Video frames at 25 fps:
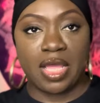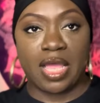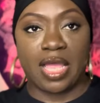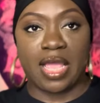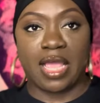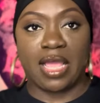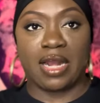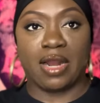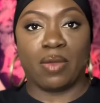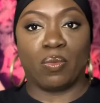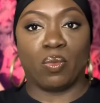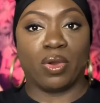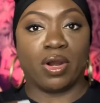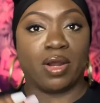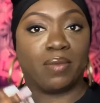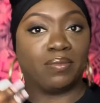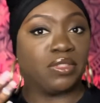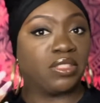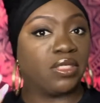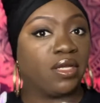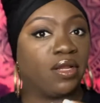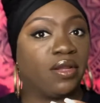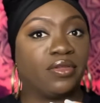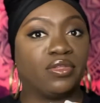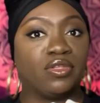And what I'm
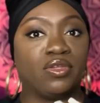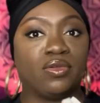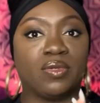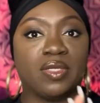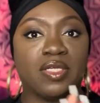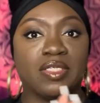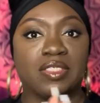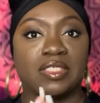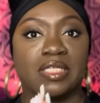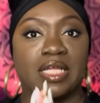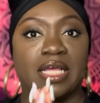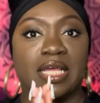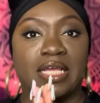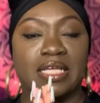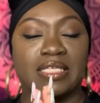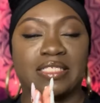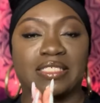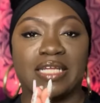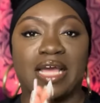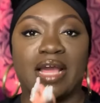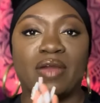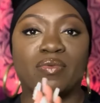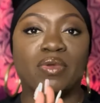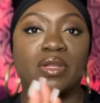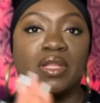telling you is that it's
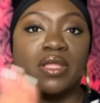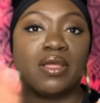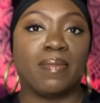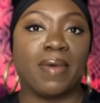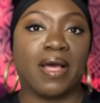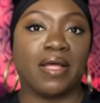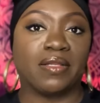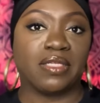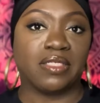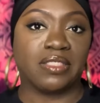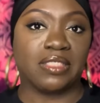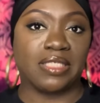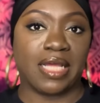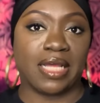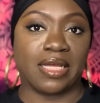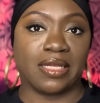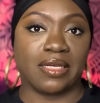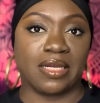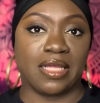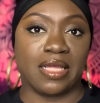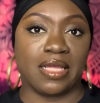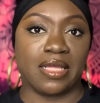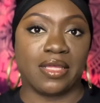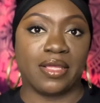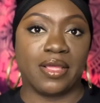not really about the
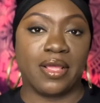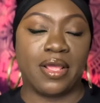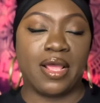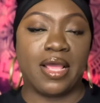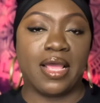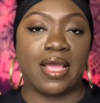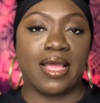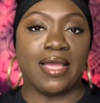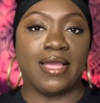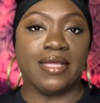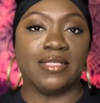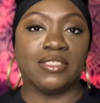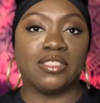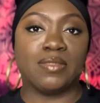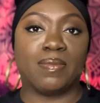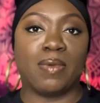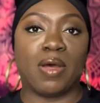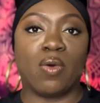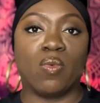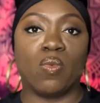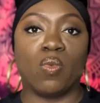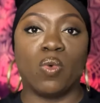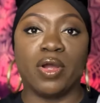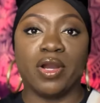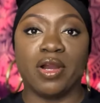technique. It's
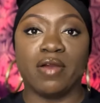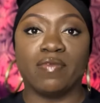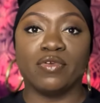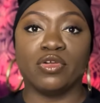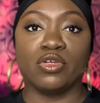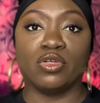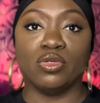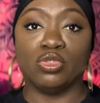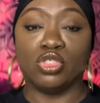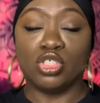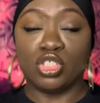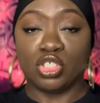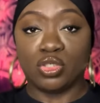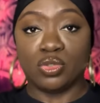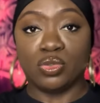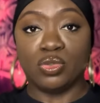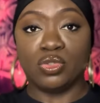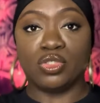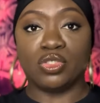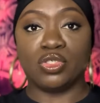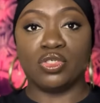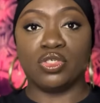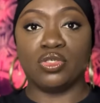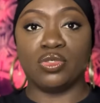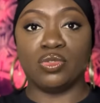about whatever you
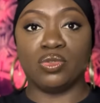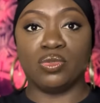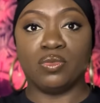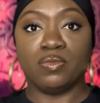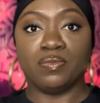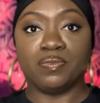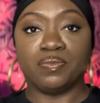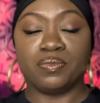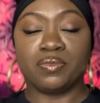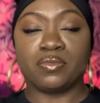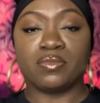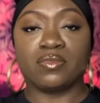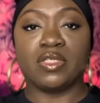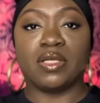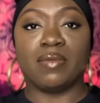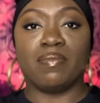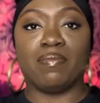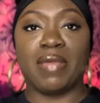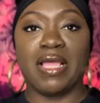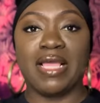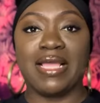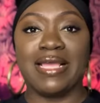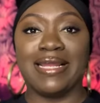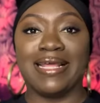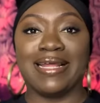choose to do,
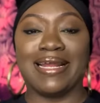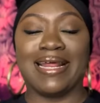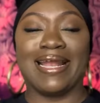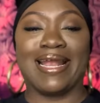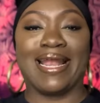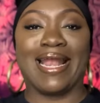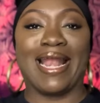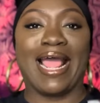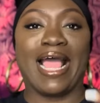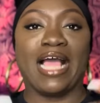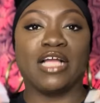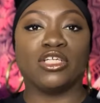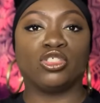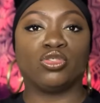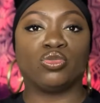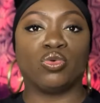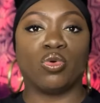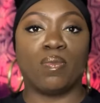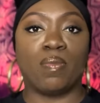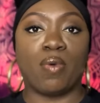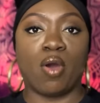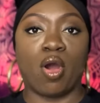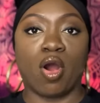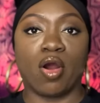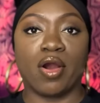making it a natural
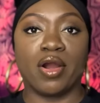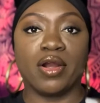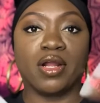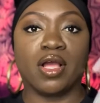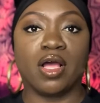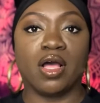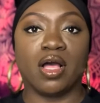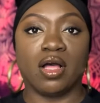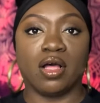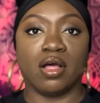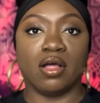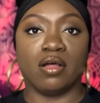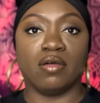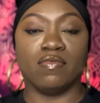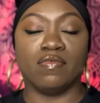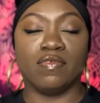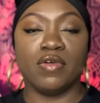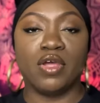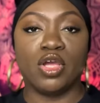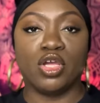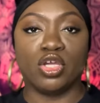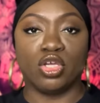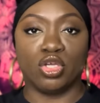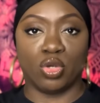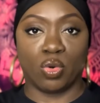part of
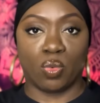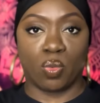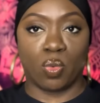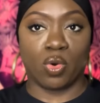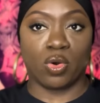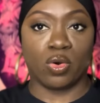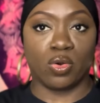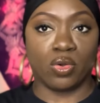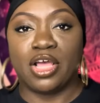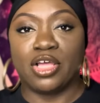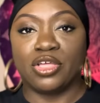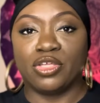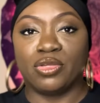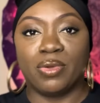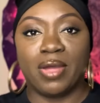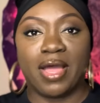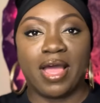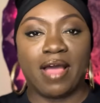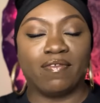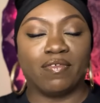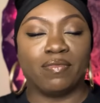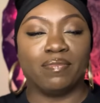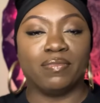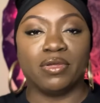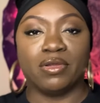your world. You
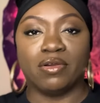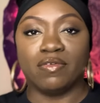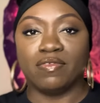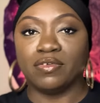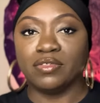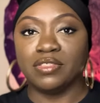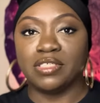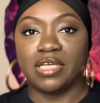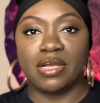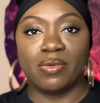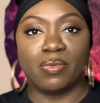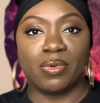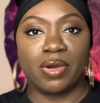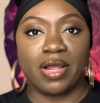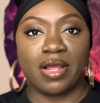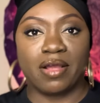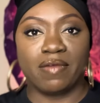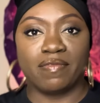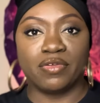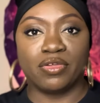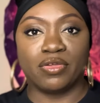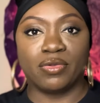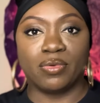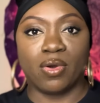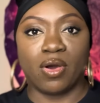have a beautiful day
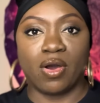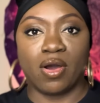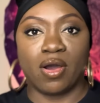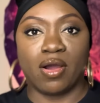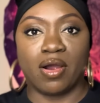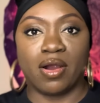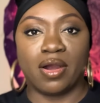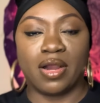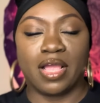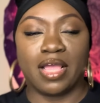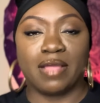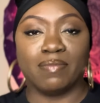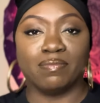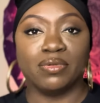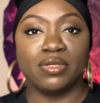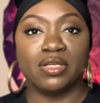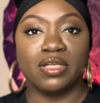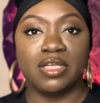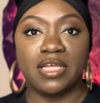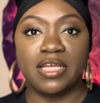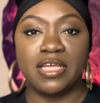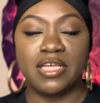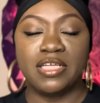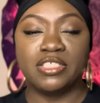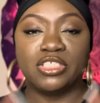wherever you are. And
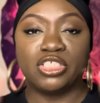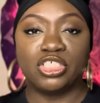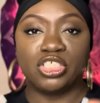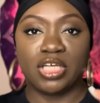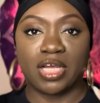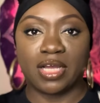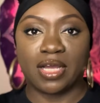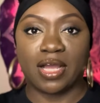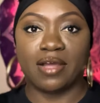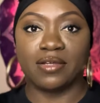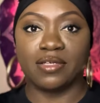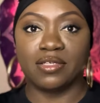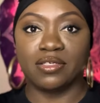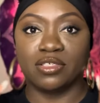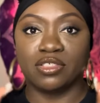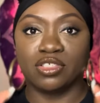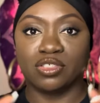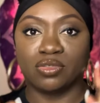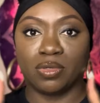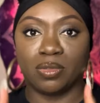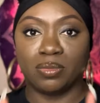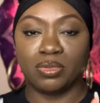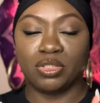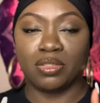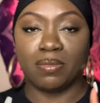please check out the
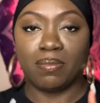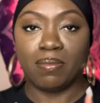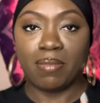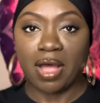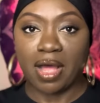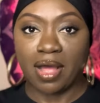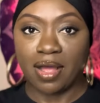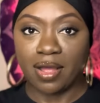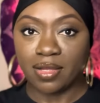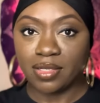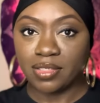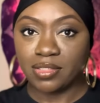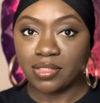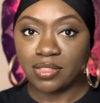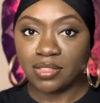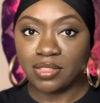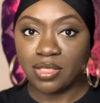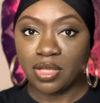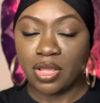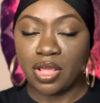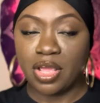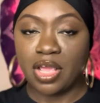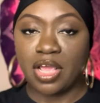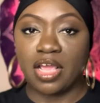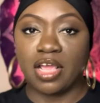description box
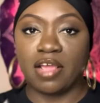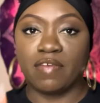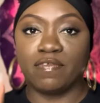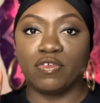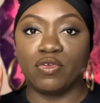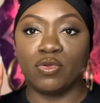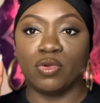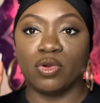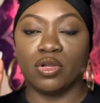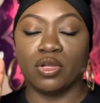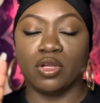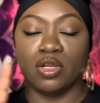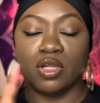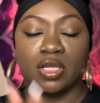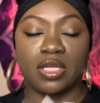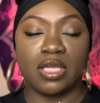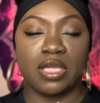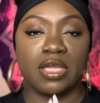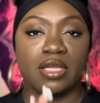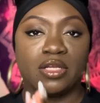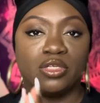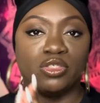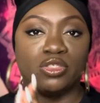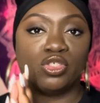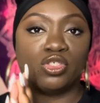if you're
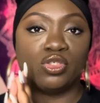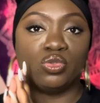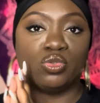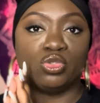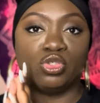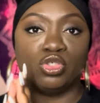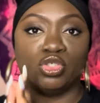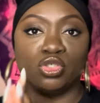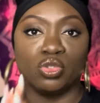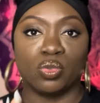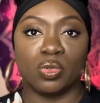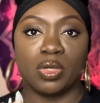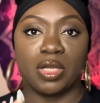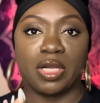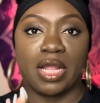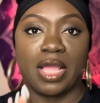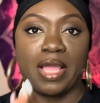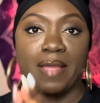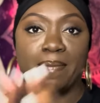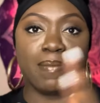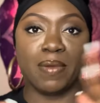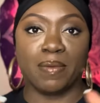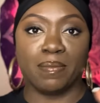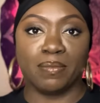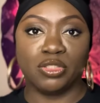looking to join a
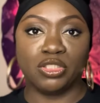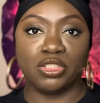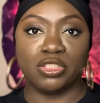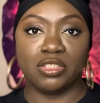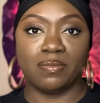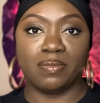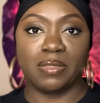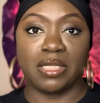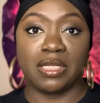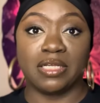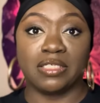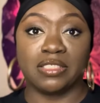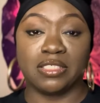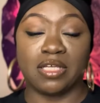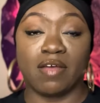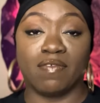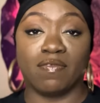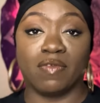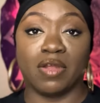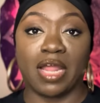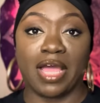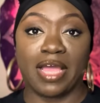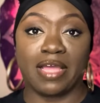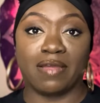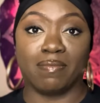membership that is of
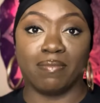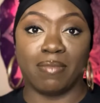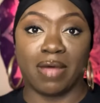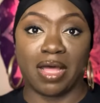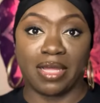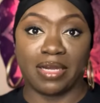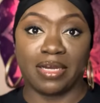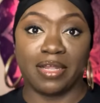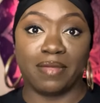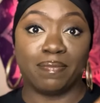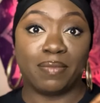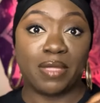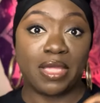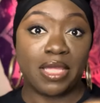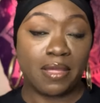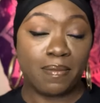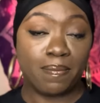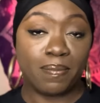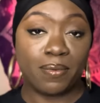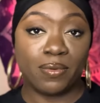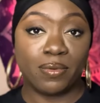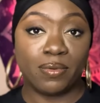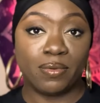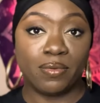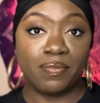like-minded
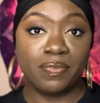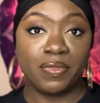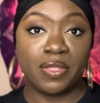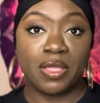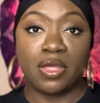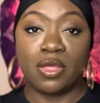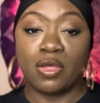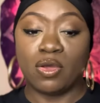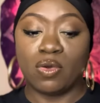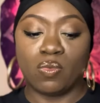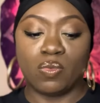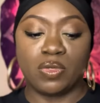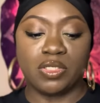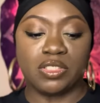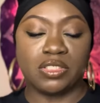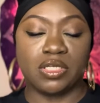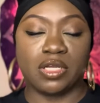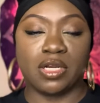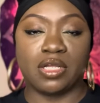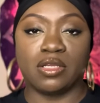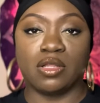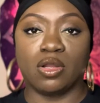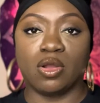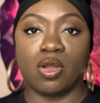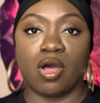people. We
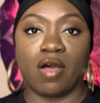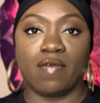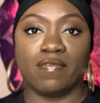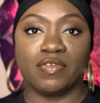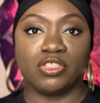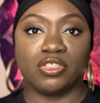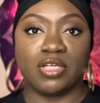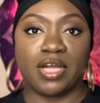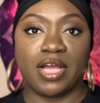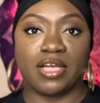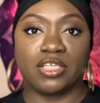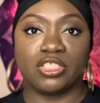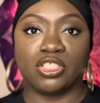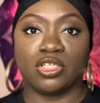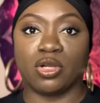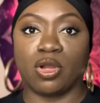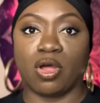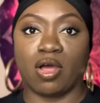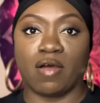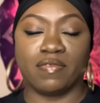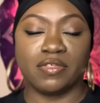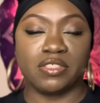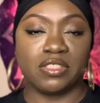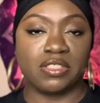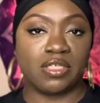study the law of attraction, law
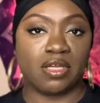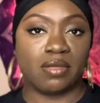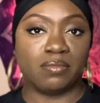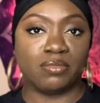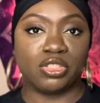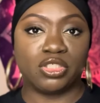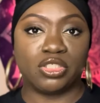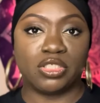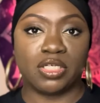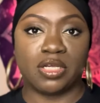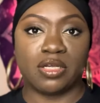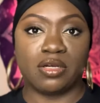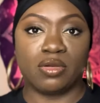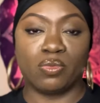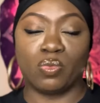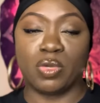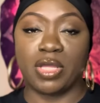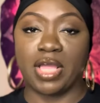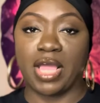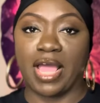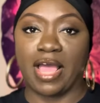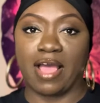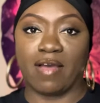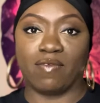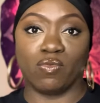of assumption. We
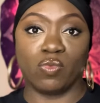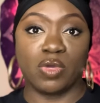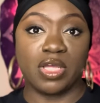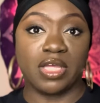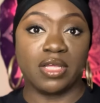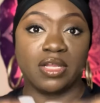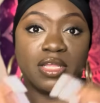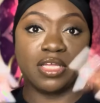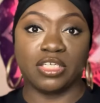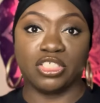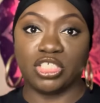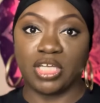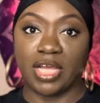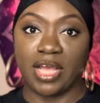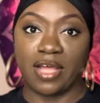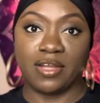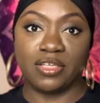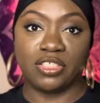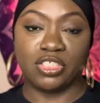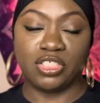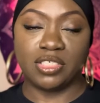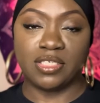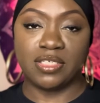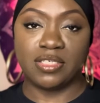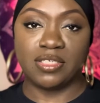have weekly
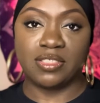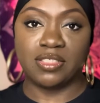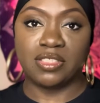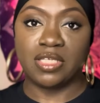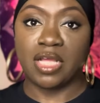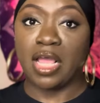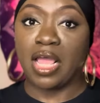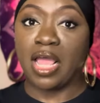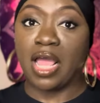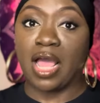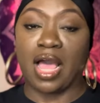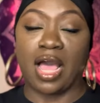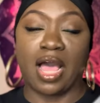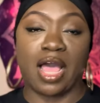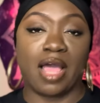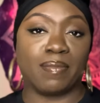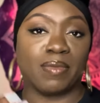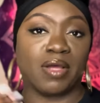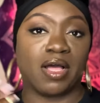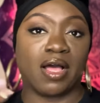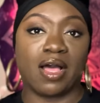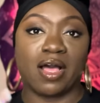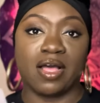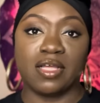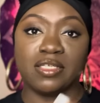challenges. I'm
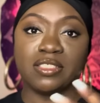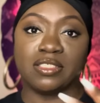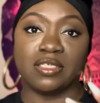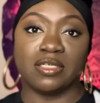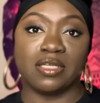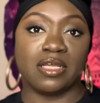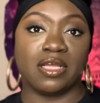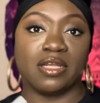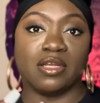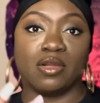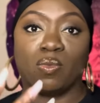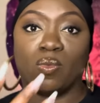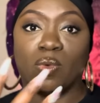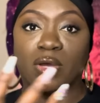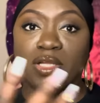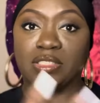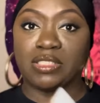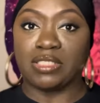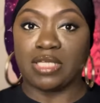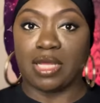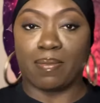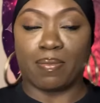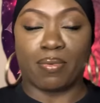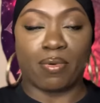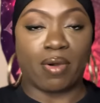constantly in the
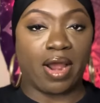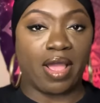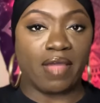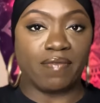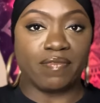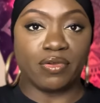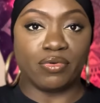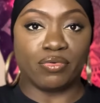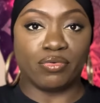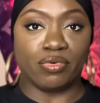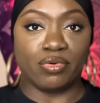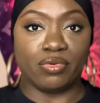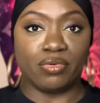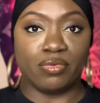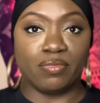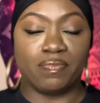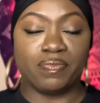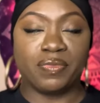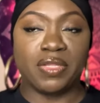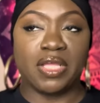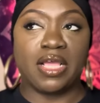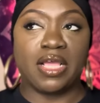WhatsApp private group.